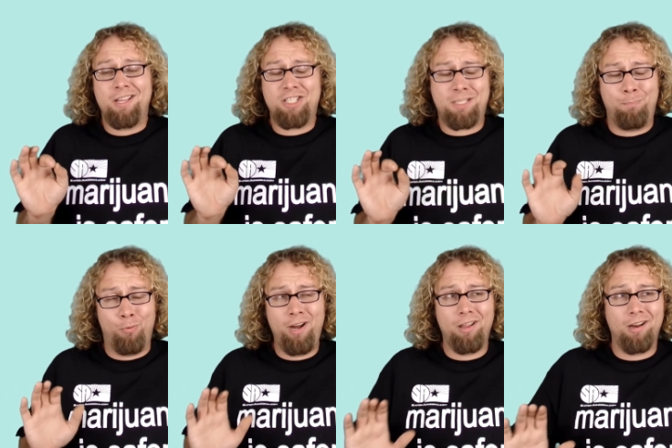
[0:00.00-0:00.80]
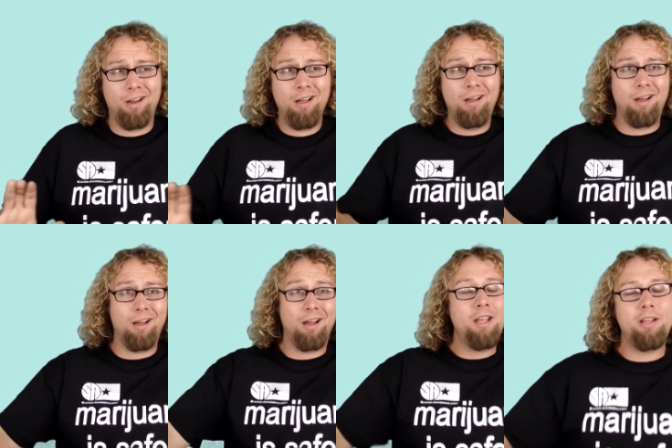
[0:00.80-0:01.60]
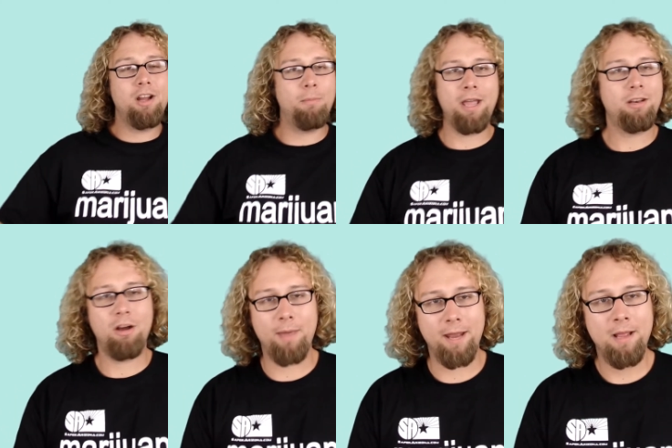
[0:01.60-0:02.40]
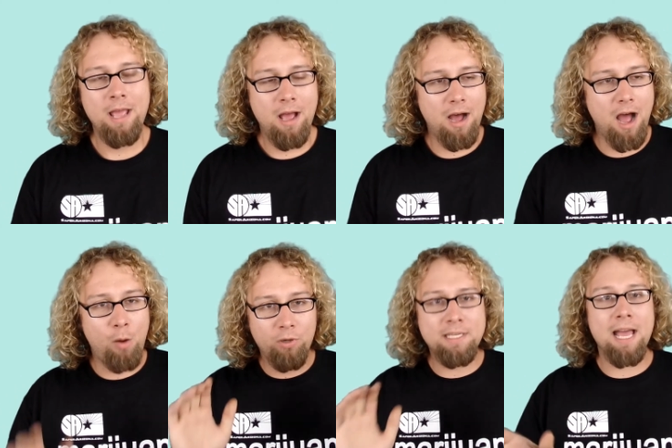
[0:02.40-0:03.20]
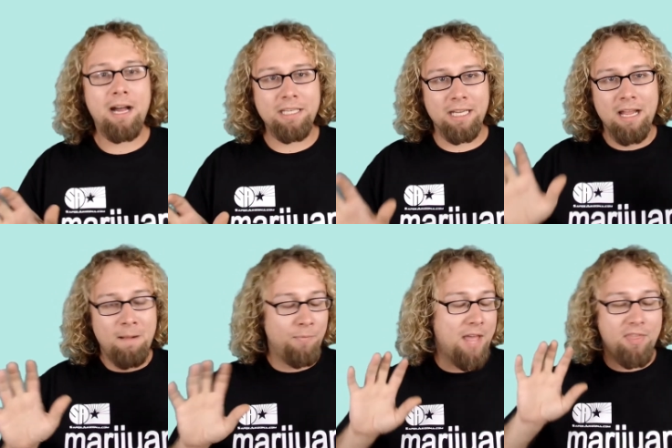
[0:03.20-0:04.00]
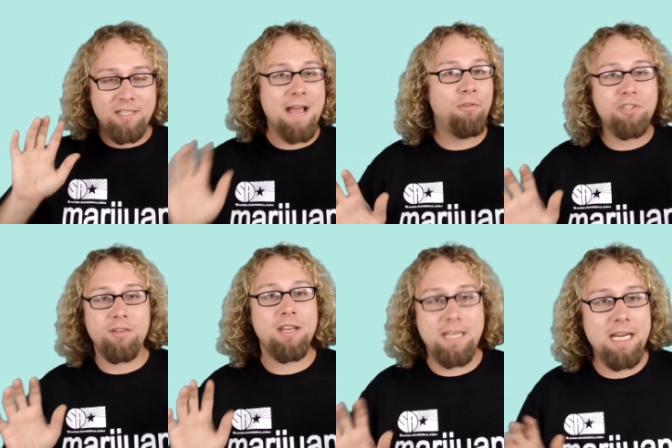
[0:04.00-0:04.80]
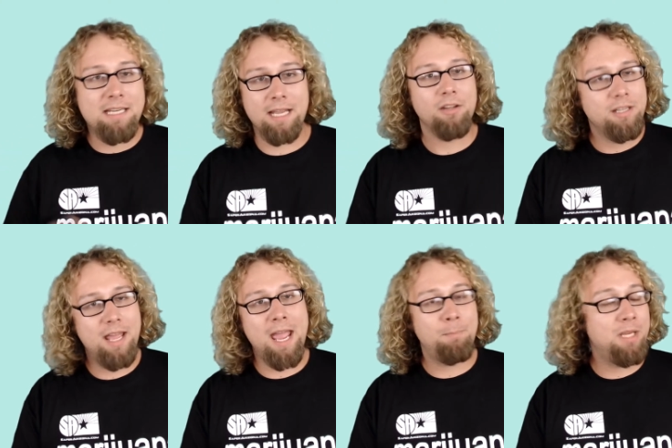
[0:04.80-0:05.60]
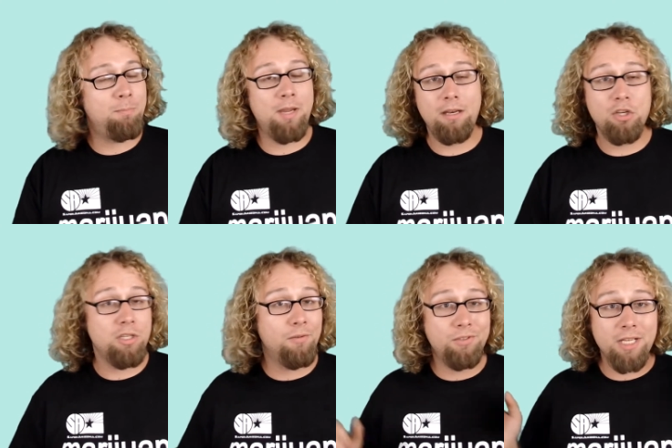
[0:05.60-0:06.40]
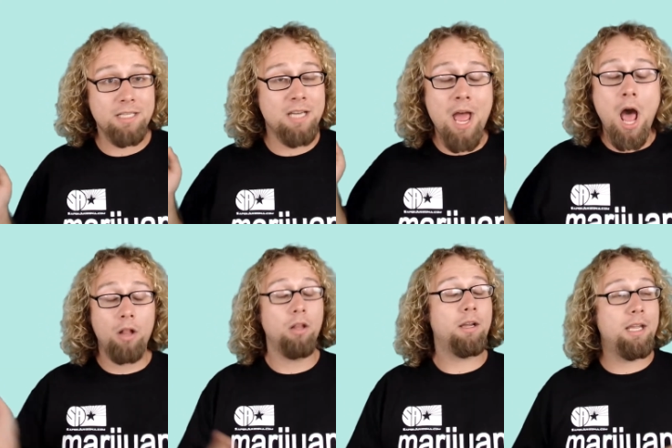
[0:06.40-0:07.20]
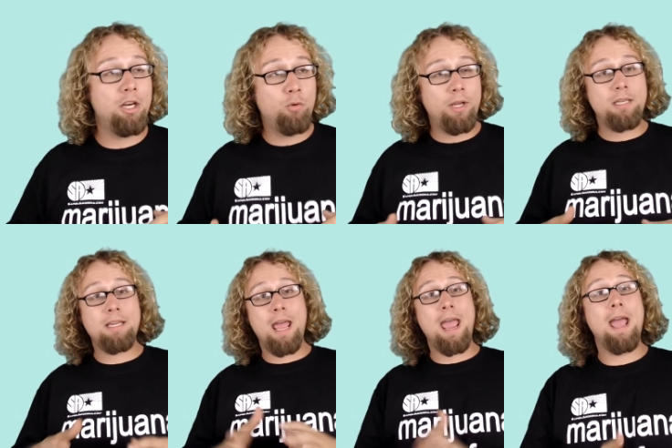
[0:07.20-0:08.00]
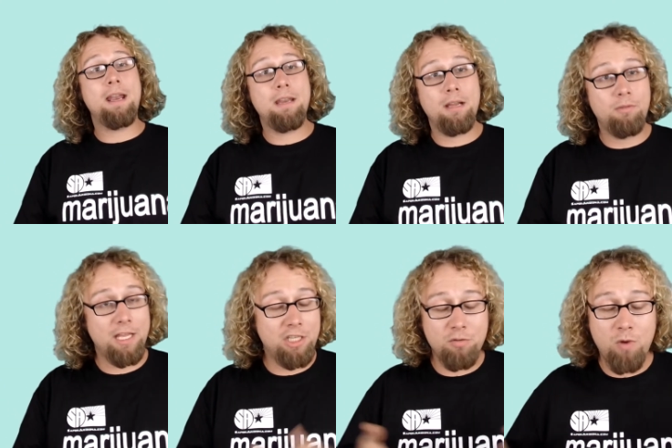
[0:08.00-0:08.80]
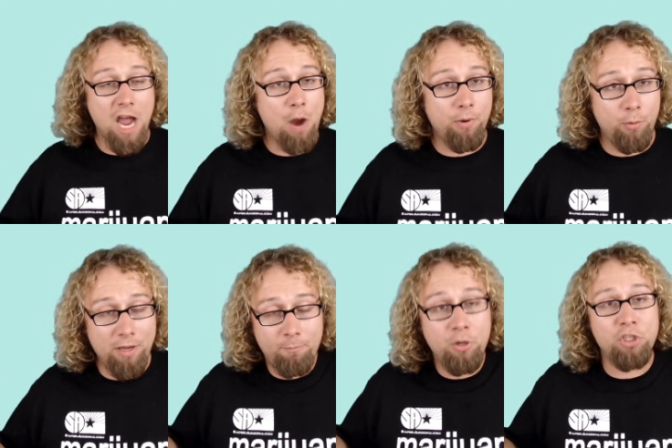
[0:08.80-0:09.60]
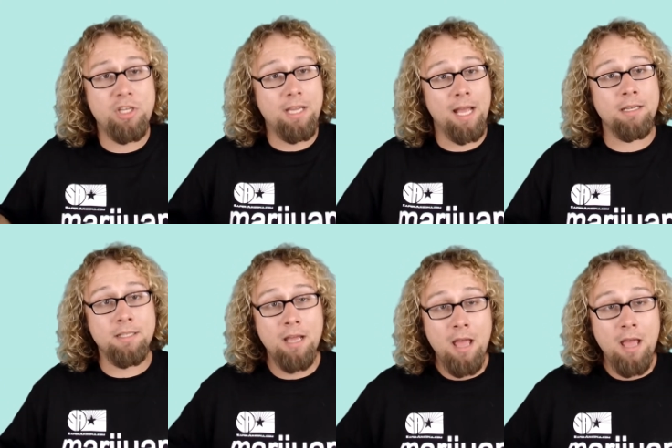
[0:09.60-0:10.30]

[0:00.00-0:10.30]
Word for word: spoiler, ugh. No, man, no, man. Uh, we're telling you that the devil's in the details, and the M P P initiative, just look into it, and this is why we, we've pushed against